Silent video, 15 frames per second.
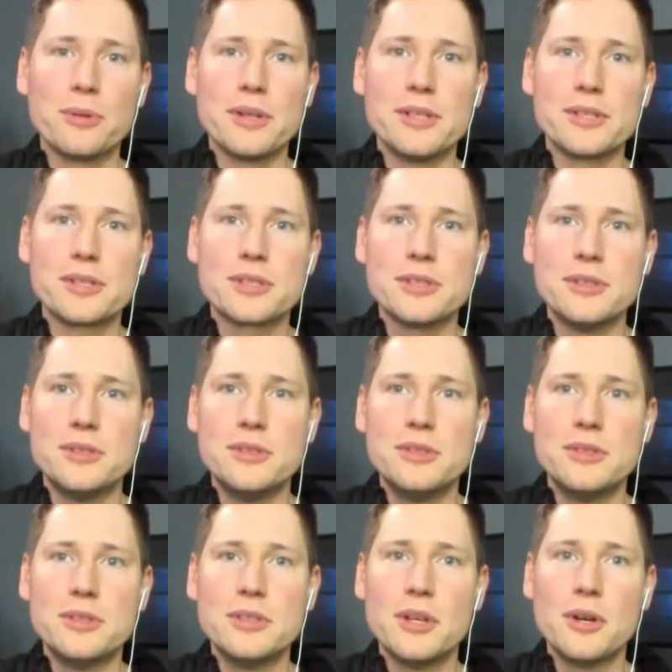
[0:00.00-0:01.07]
was ship
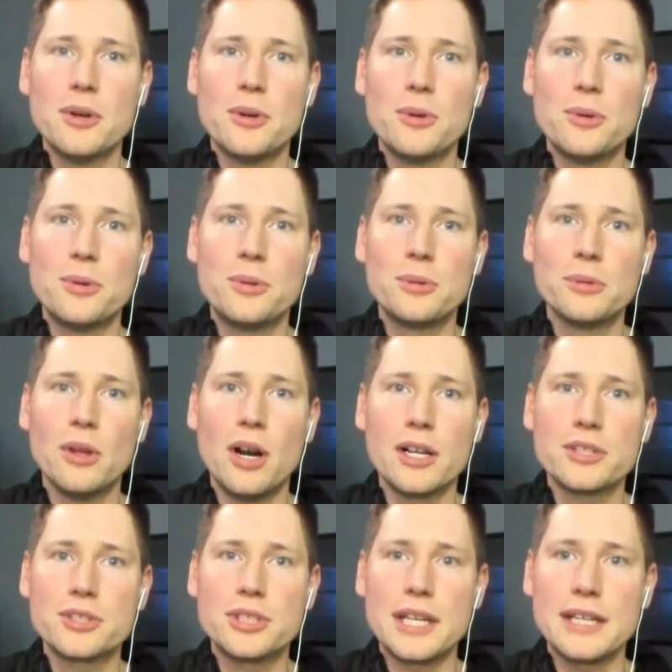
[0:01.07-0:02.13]
date. No
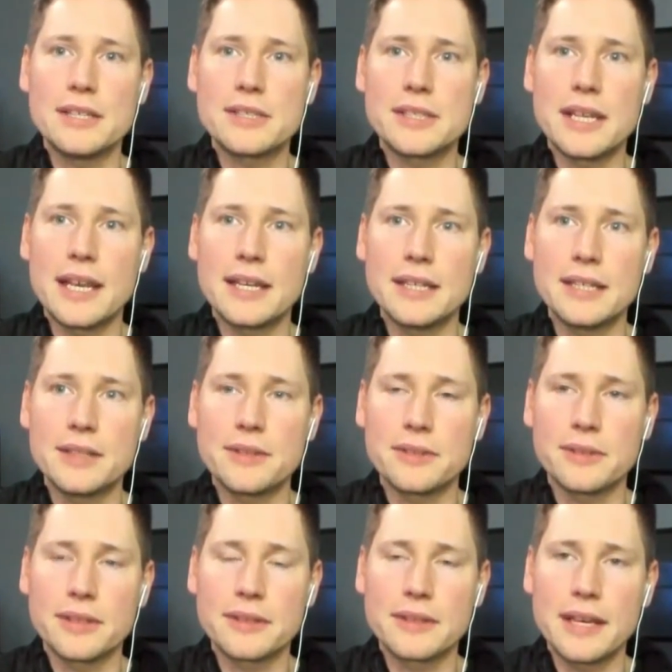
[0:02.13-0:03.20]
launch date set, anything
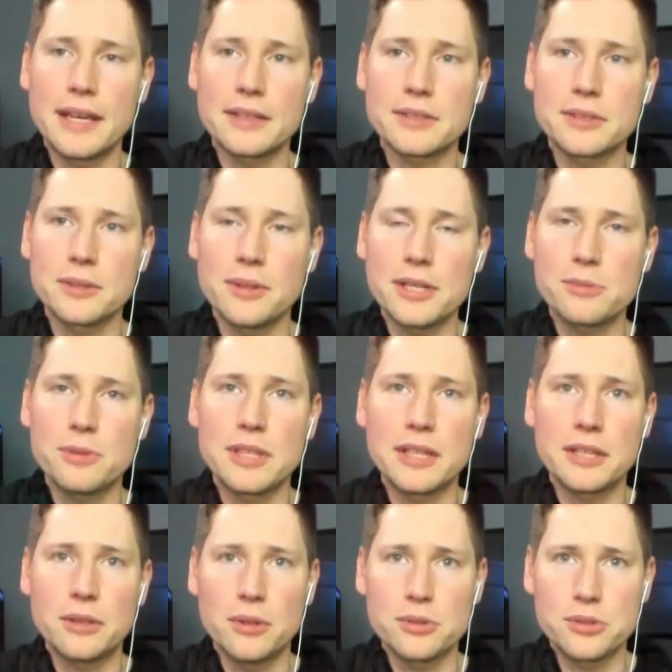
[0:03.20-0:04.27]
like that. So as we get
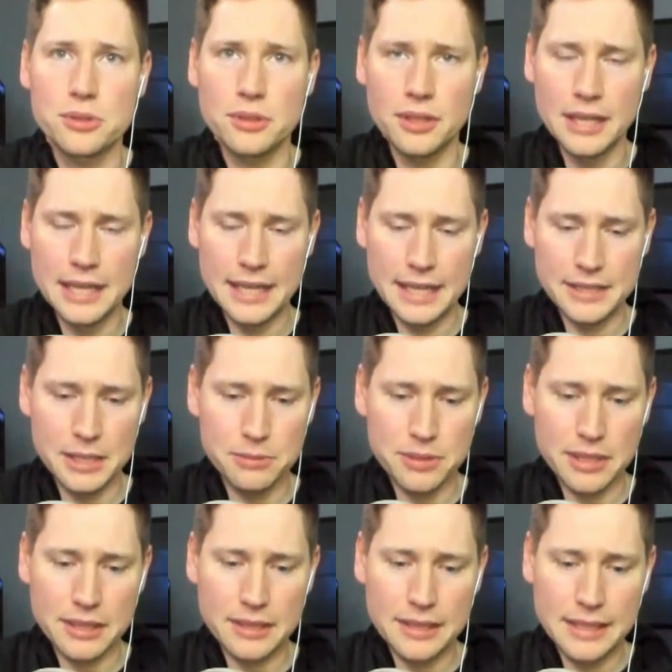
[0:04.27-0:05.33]
closer, it seems
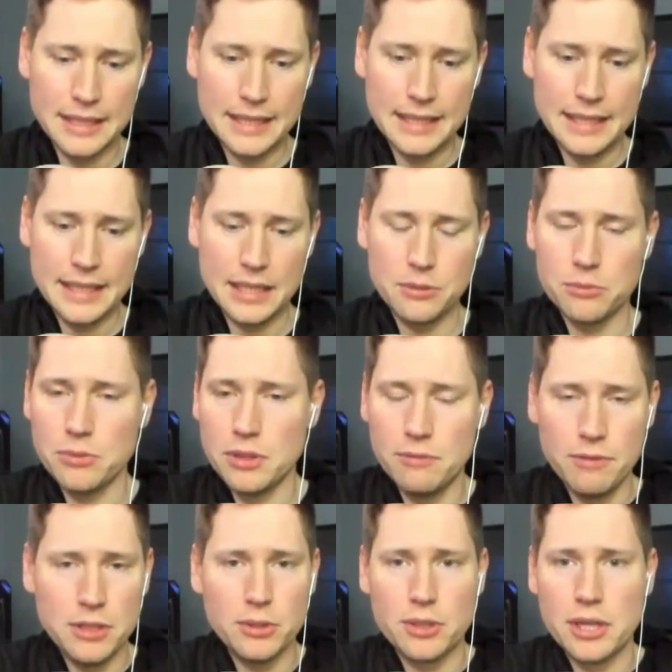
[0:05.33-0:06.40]
like, and
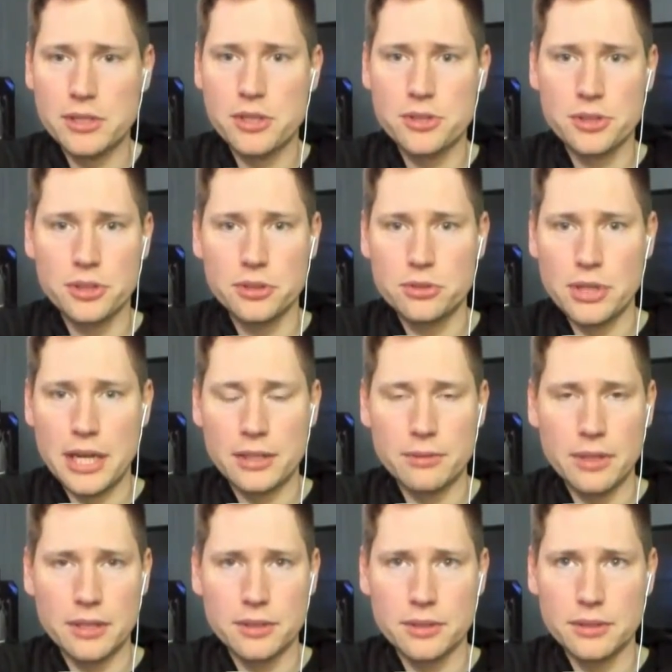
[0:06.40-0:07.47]
video cards is a good track
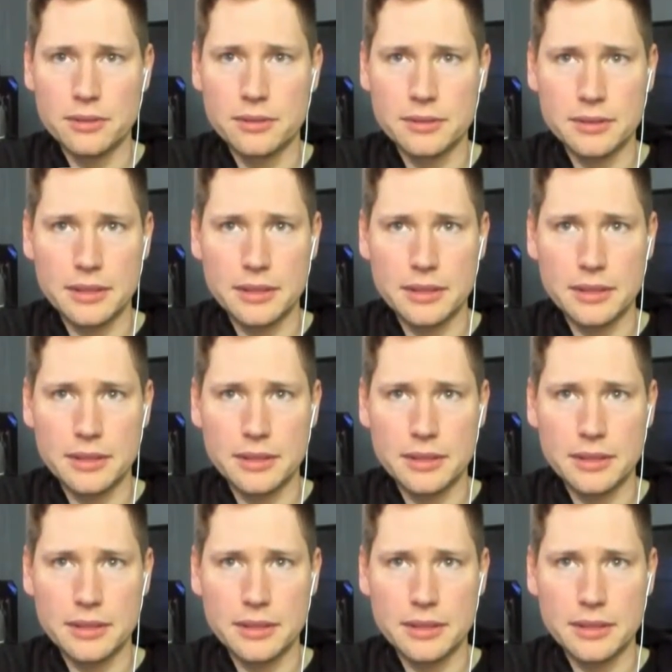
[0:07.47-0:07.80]
record.